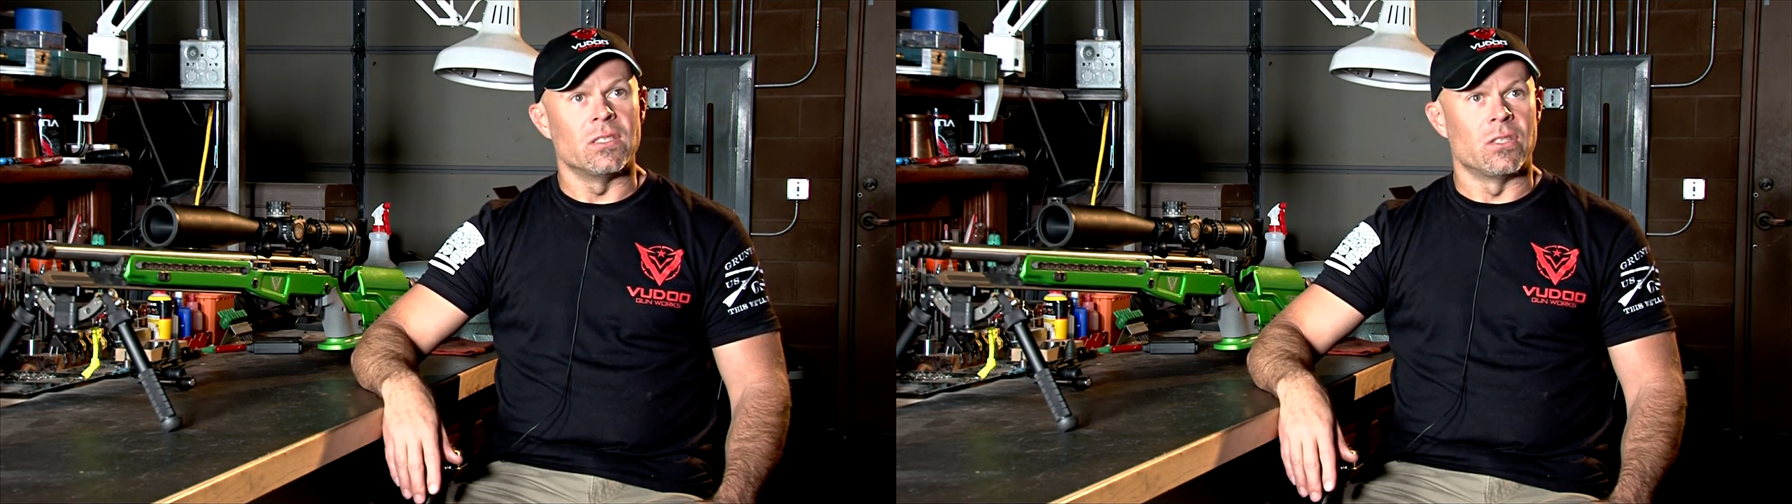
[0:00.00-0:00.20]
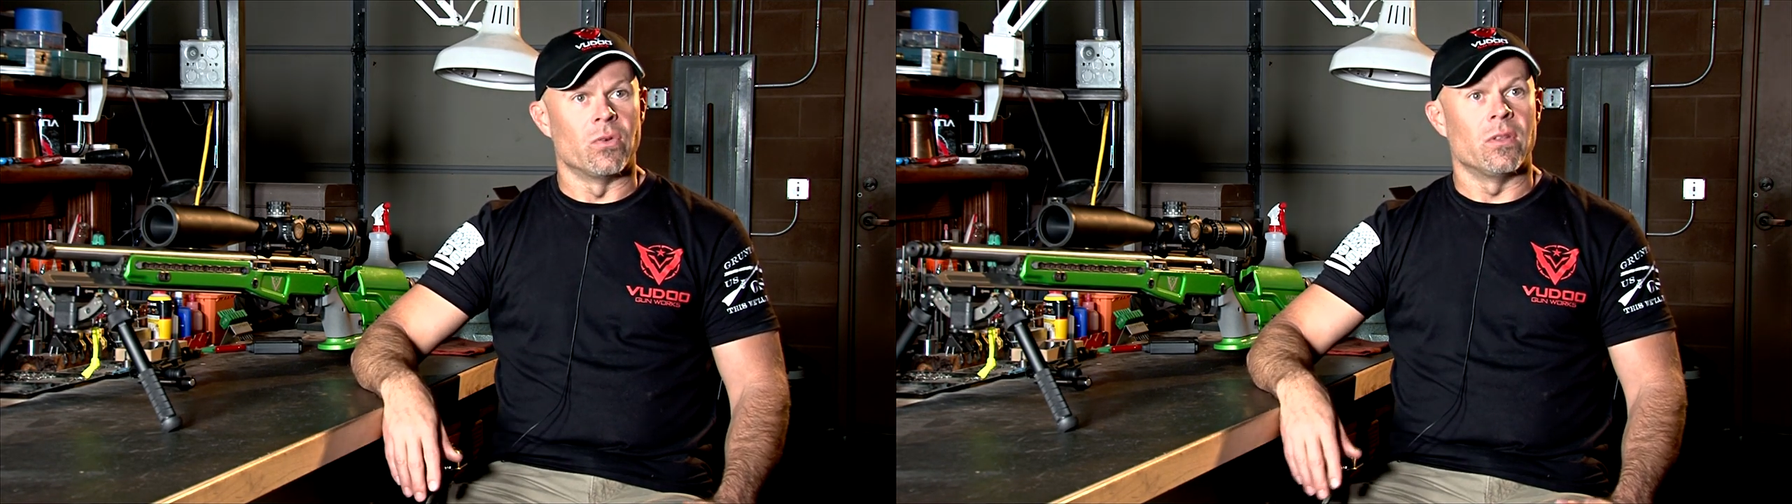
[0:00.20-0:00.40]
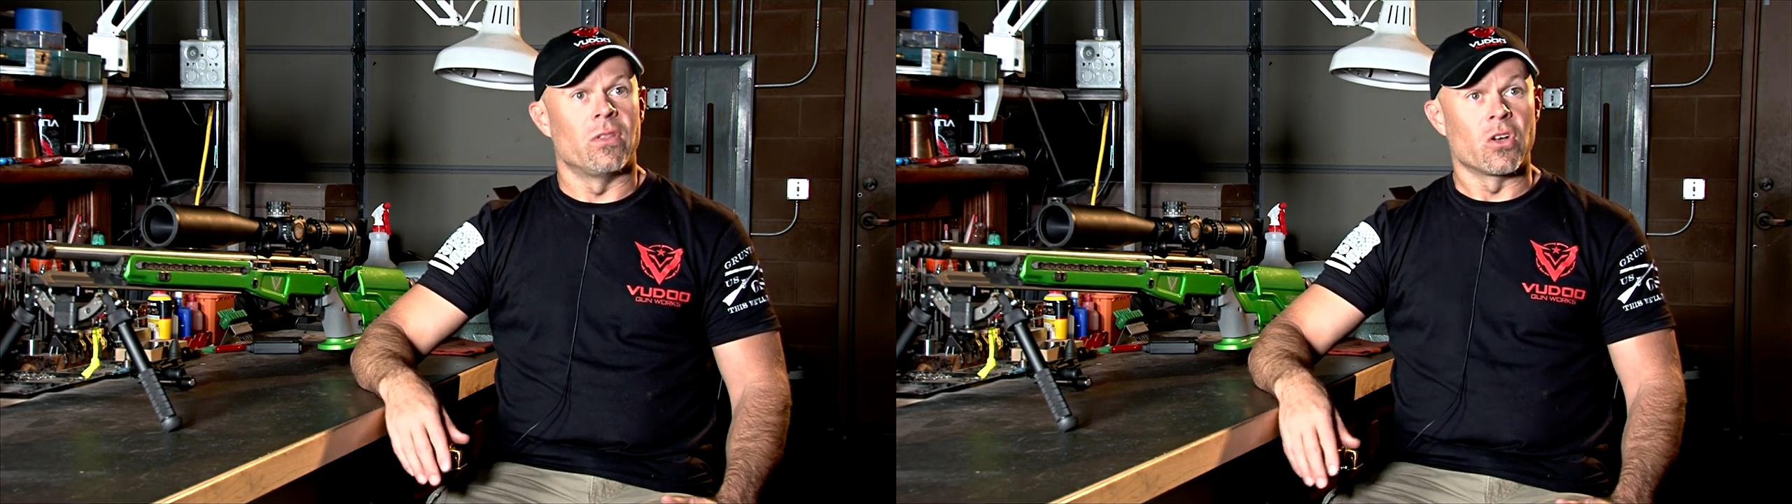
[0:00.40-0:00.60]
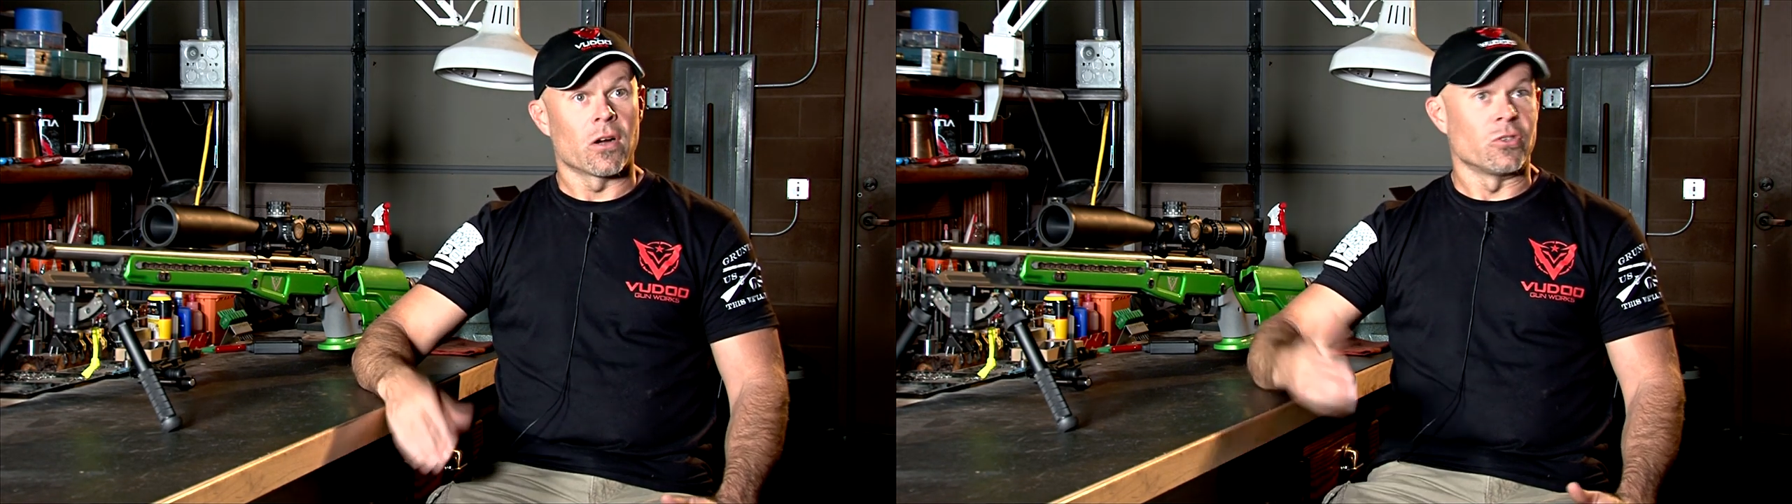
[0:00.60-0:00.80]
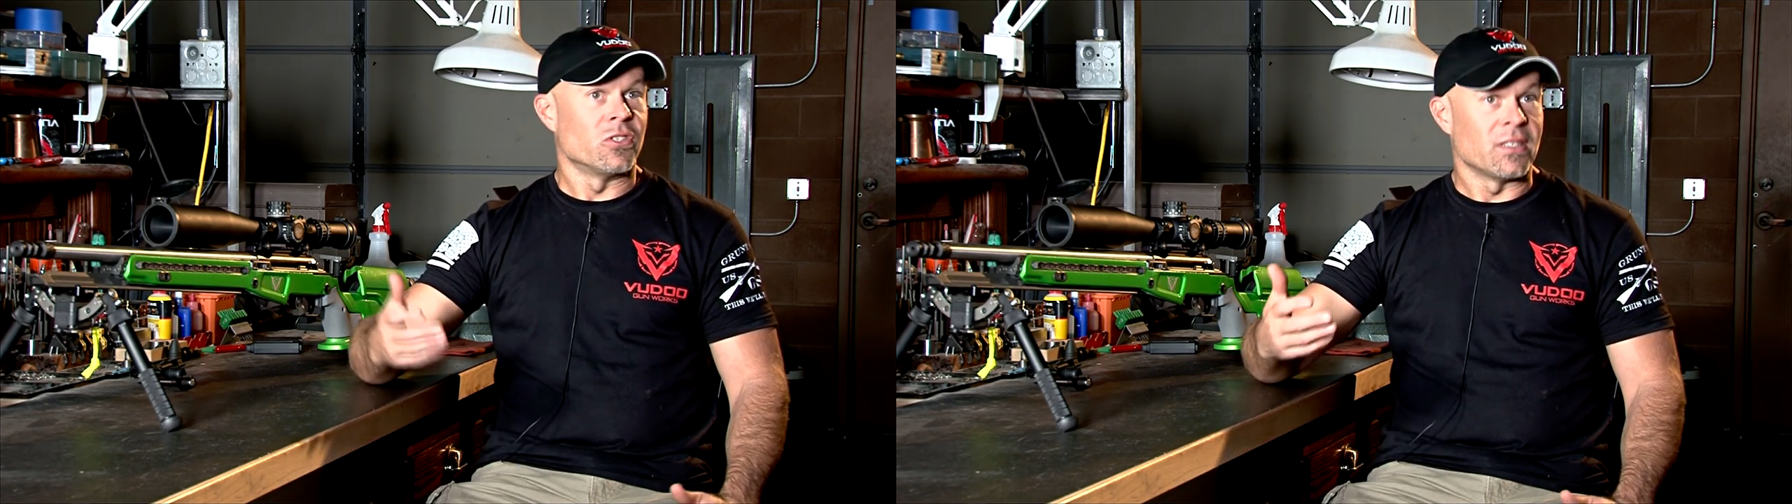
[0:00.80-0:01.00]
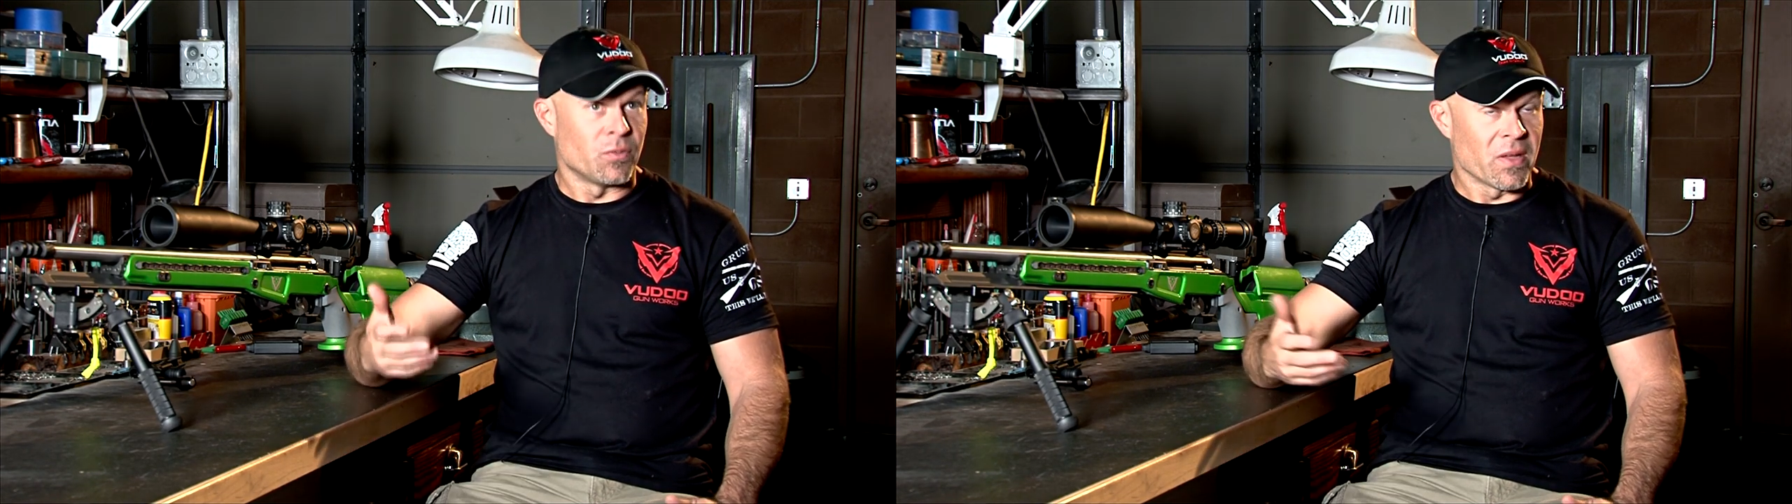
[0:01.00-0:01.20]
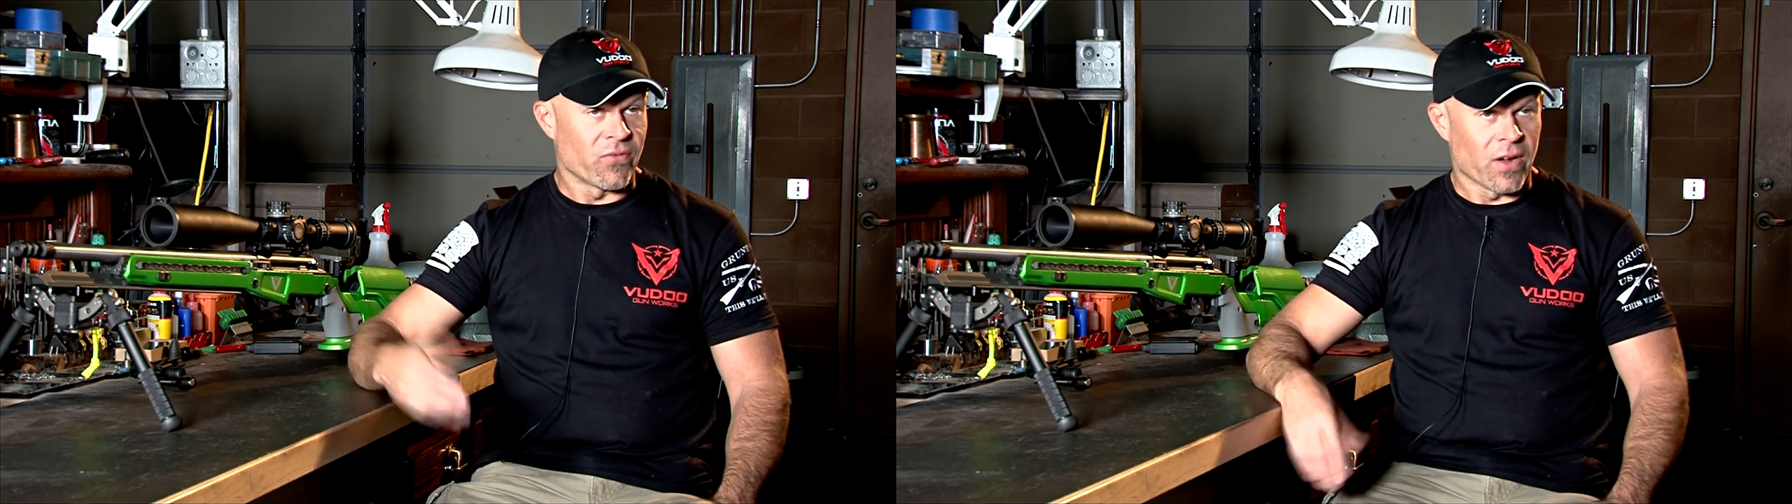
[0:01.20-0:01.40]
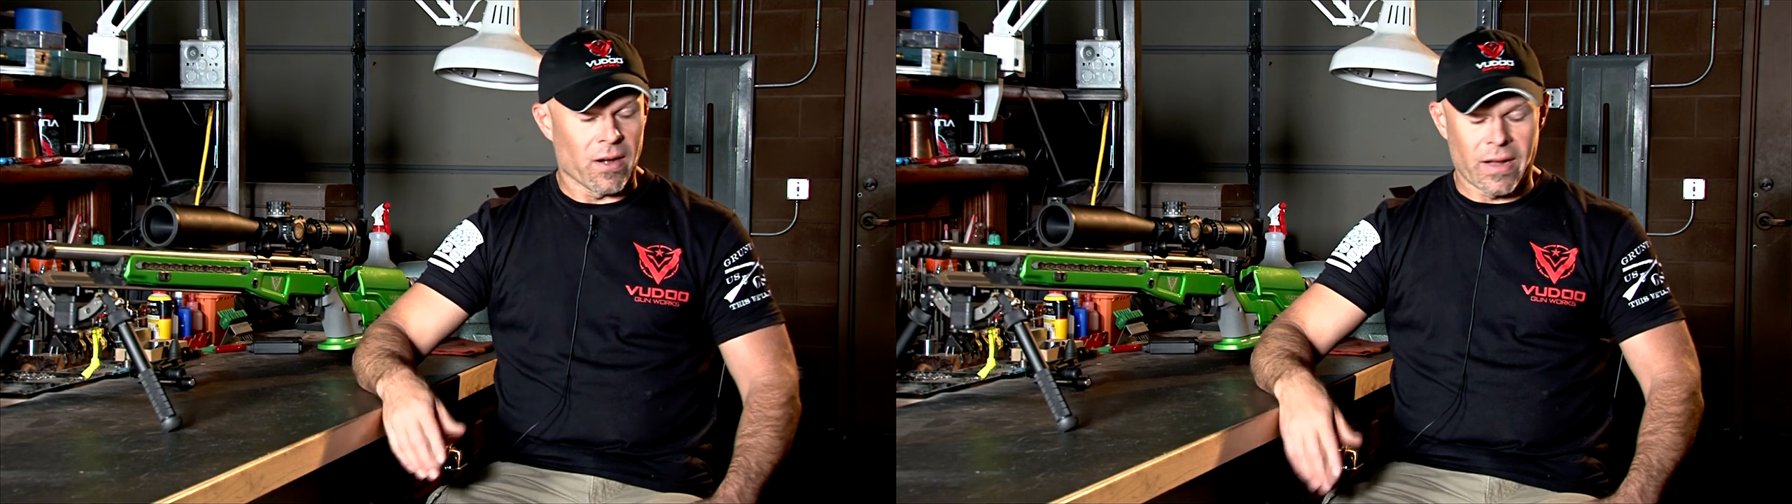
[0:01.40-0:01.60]
is the cartridge that's being
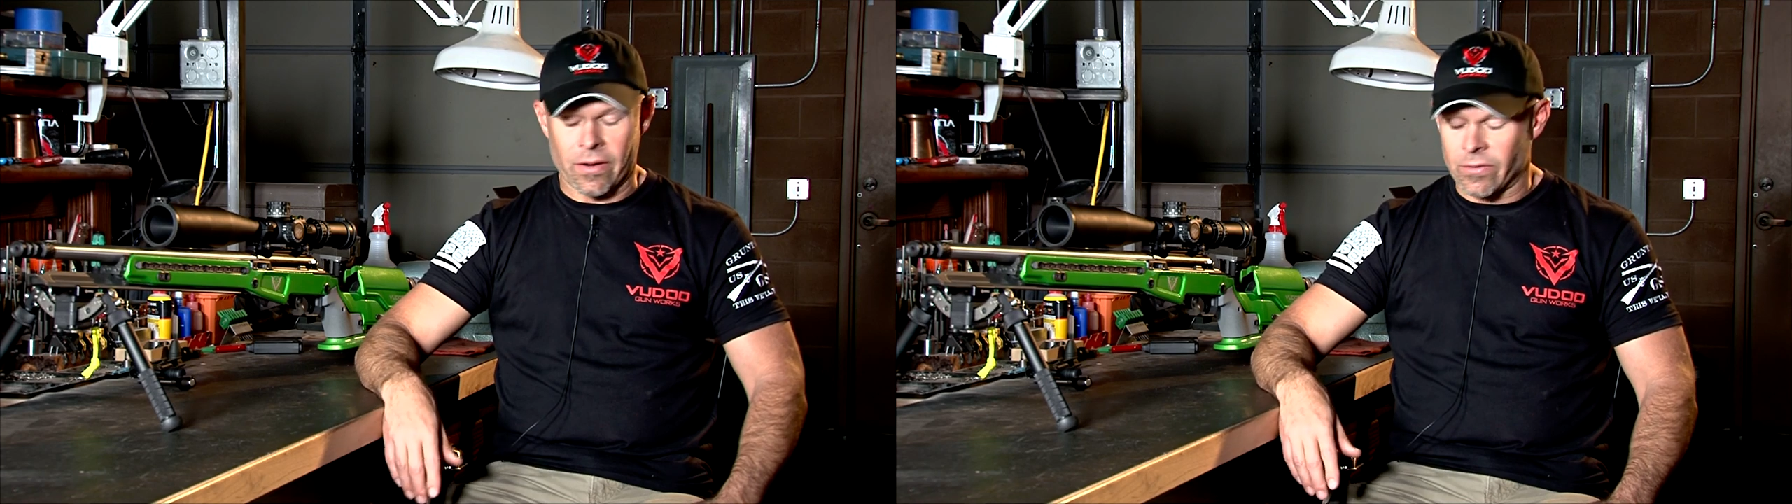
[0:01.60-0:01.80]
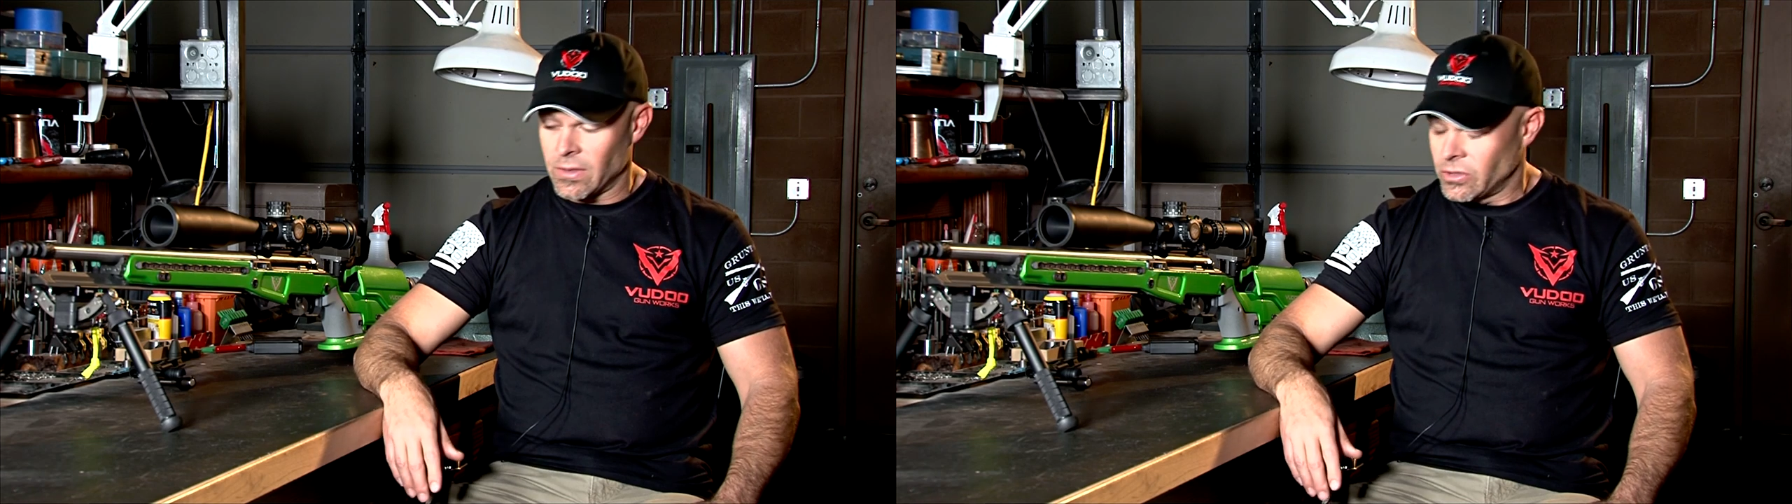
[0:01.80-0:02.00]
fired out of it.